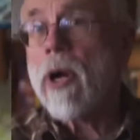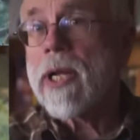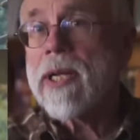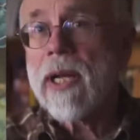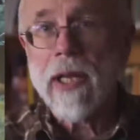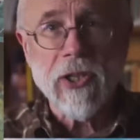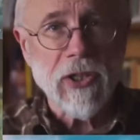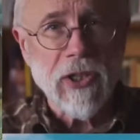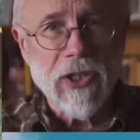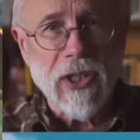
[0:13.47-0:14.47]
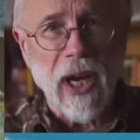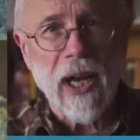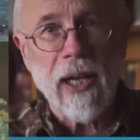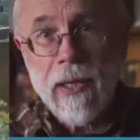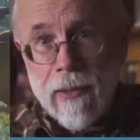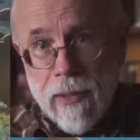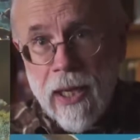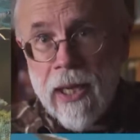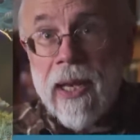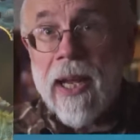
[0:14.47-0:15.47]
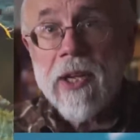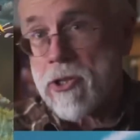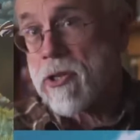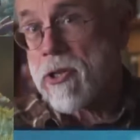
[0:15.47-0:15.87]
intelligent design in nature.